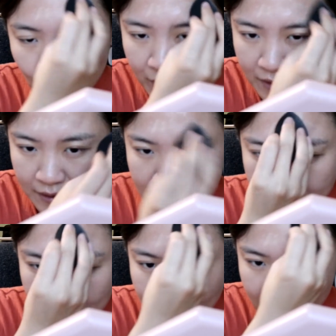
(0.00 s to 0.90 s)
oily
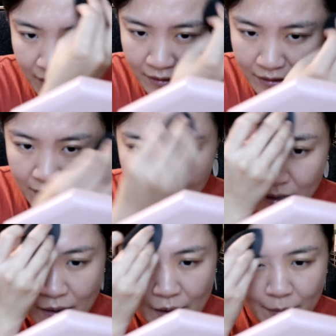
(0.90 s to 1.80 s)
looking,
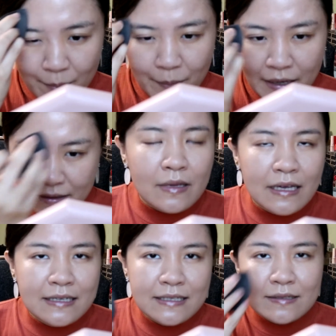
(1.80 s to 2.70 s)
but
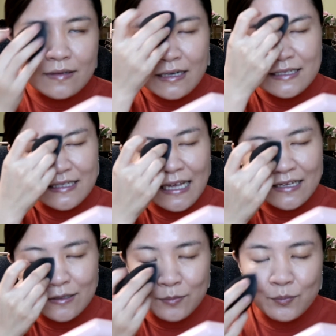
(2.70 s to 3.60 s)
it's
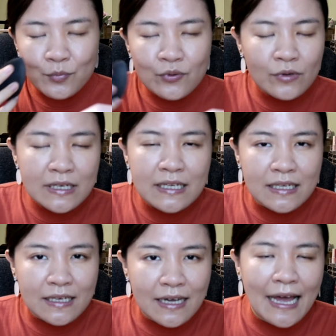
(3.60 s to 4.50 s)
like the
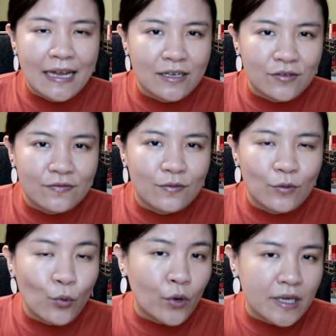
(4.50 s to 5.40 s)
pretty kind of
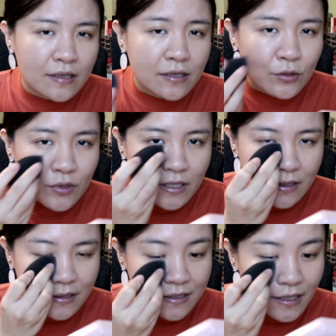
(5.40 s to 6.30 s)
oily looking.
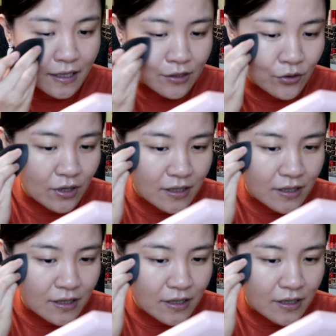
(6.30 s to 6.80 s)
It's like you're